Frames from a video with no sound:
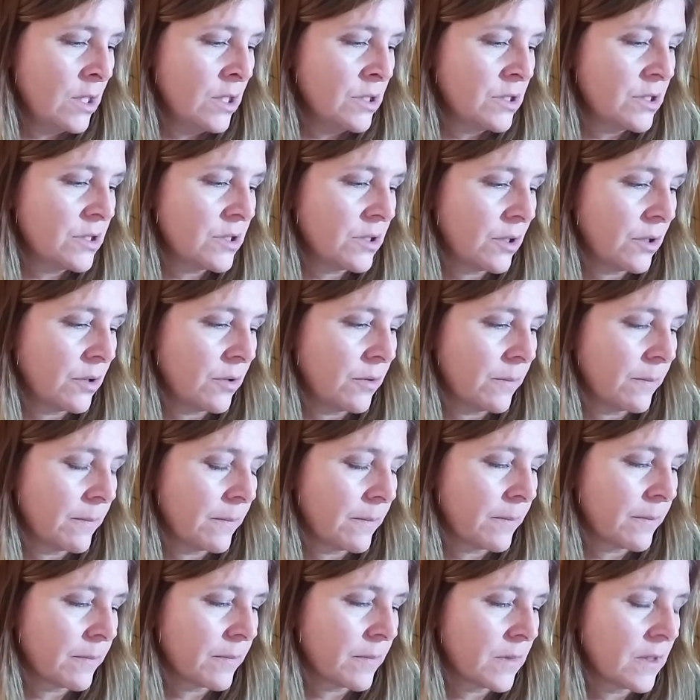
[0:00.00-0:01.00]
so
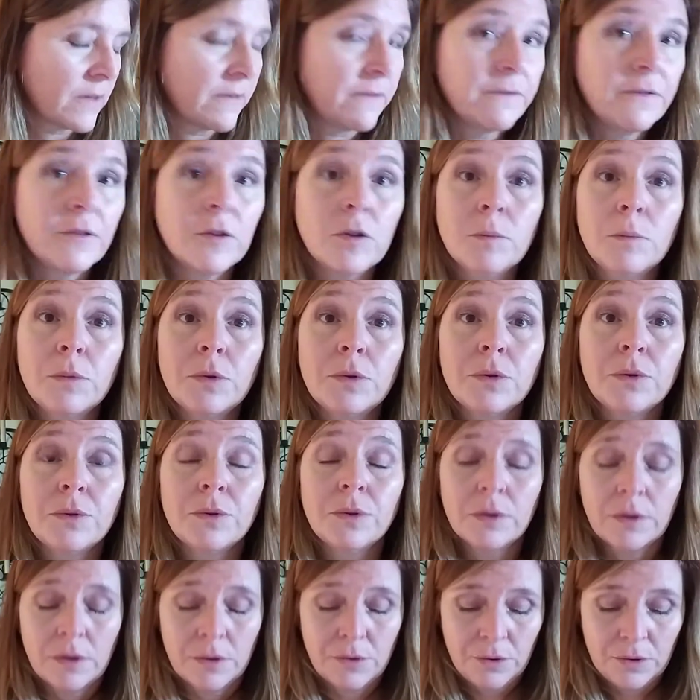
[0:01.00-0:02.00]
the full
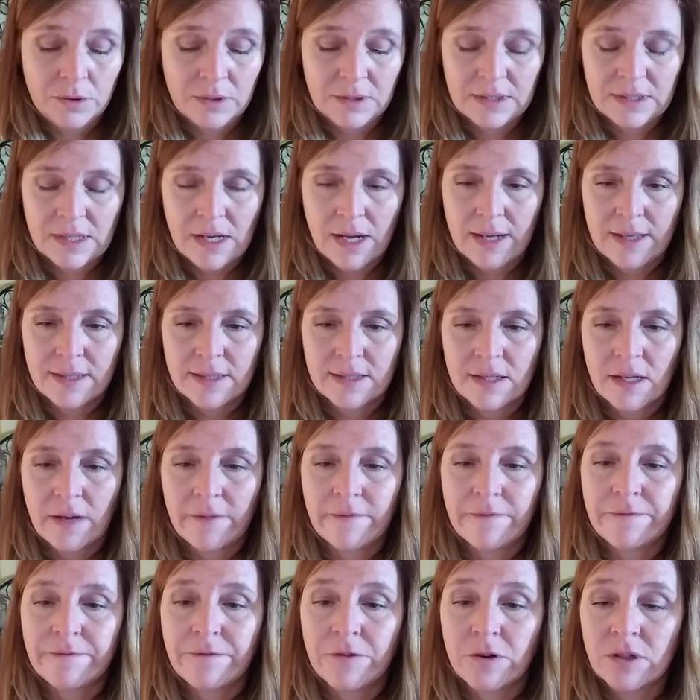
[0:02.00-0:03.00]
moon through the signs
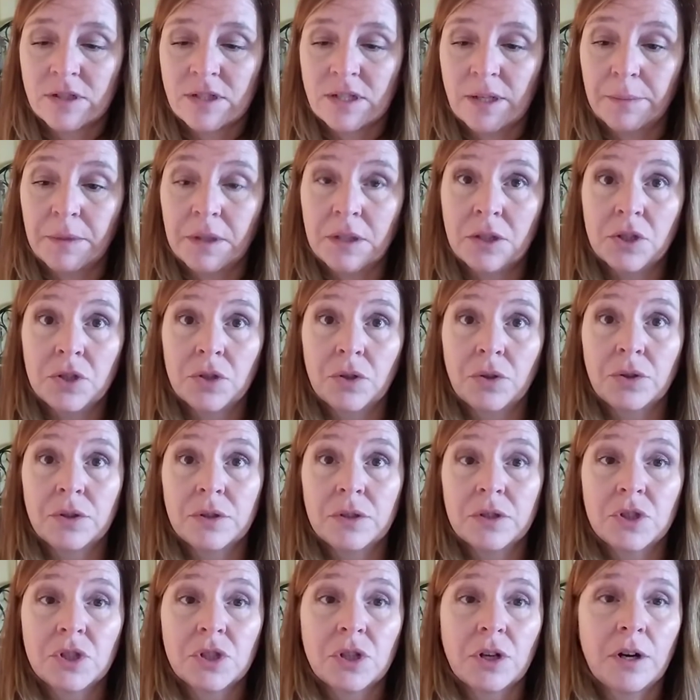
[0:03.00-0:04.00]
first i'm going to show you
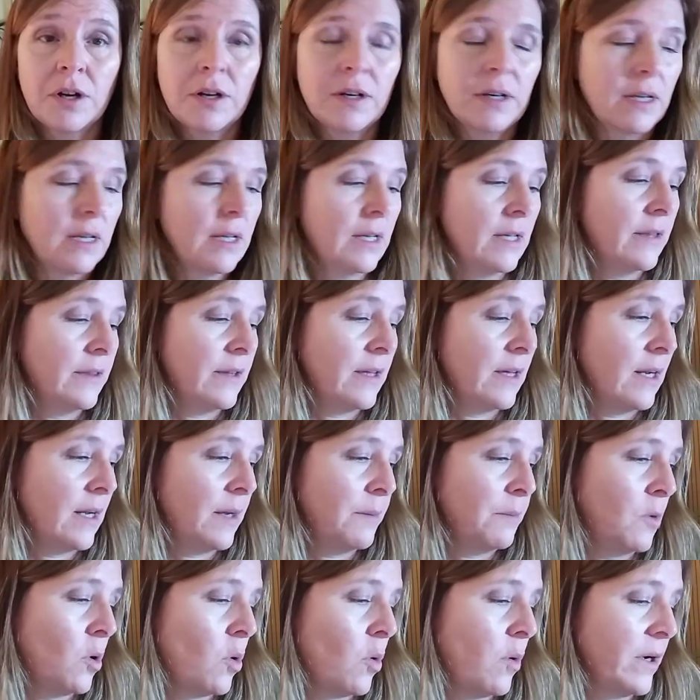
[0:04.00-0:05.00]
the chart and then
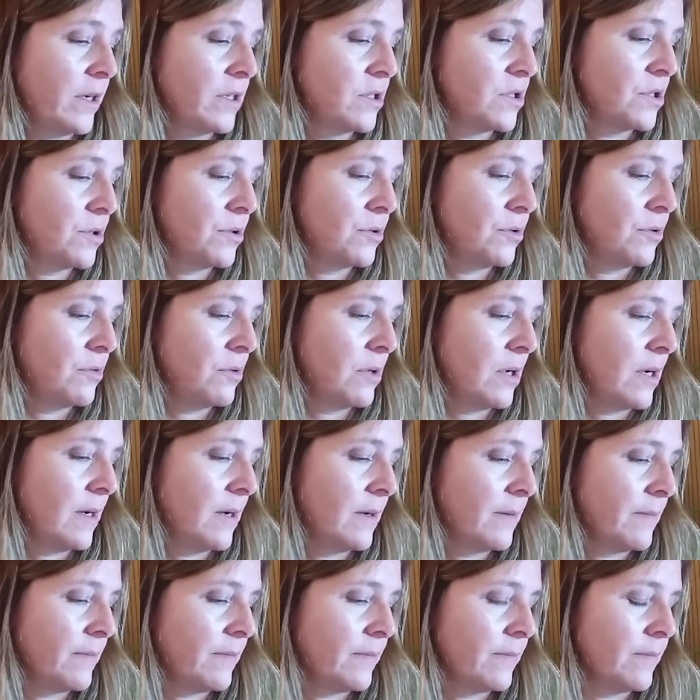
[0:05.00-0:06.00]
i'm going to
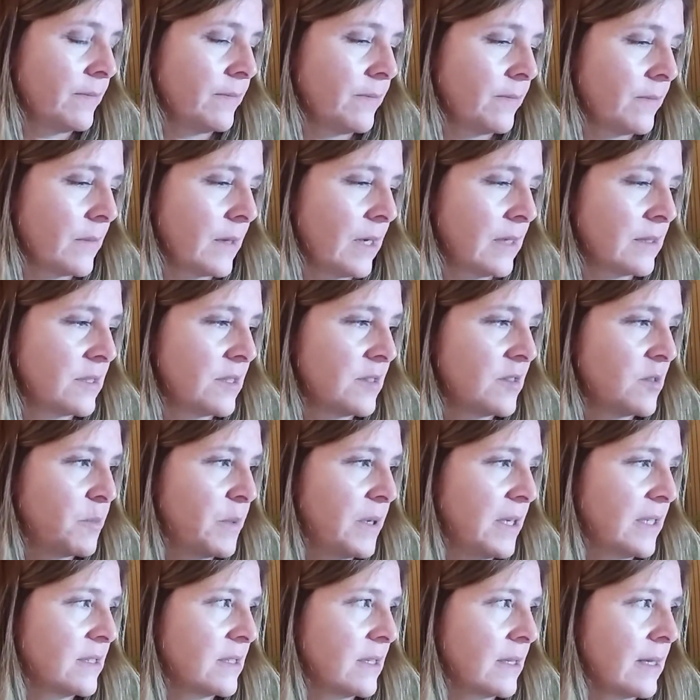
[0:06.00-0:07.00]
uh, to
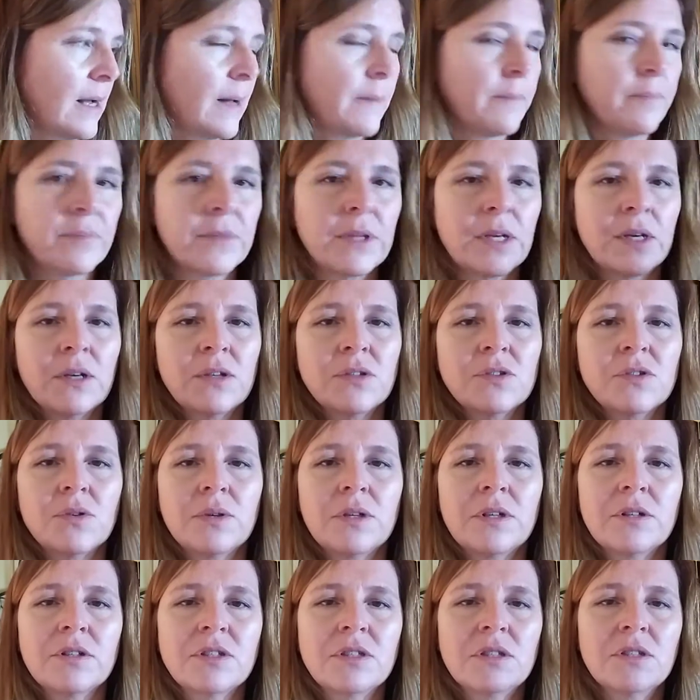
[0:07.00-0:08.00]
speak to that so
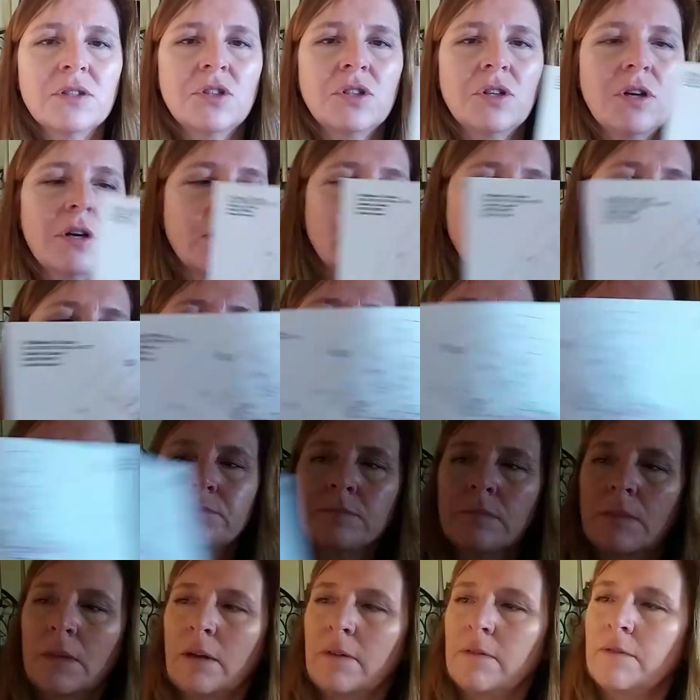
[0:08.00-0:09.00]
here's the chart
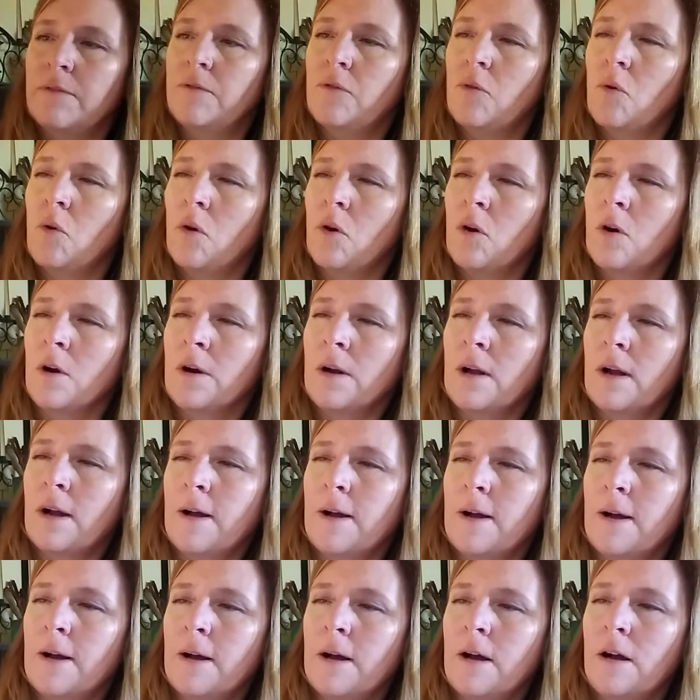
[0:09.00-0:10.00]
for uh,
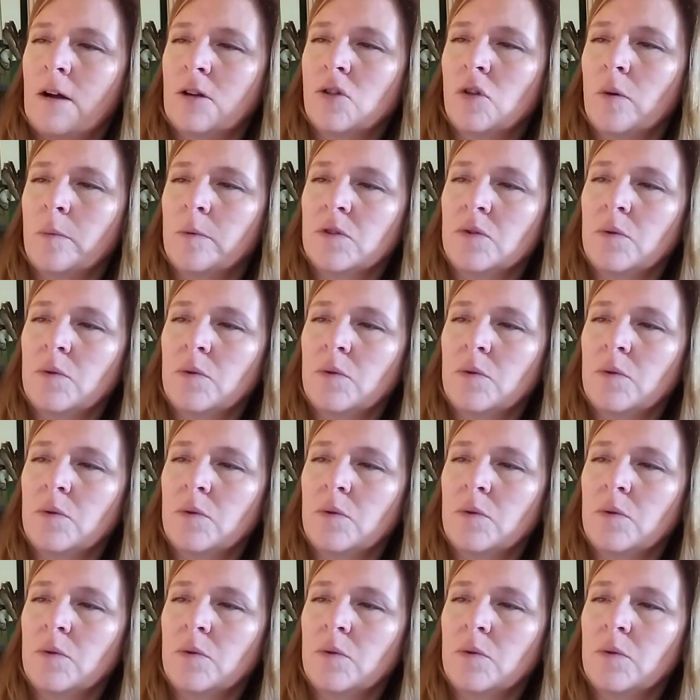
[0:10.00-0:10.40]
october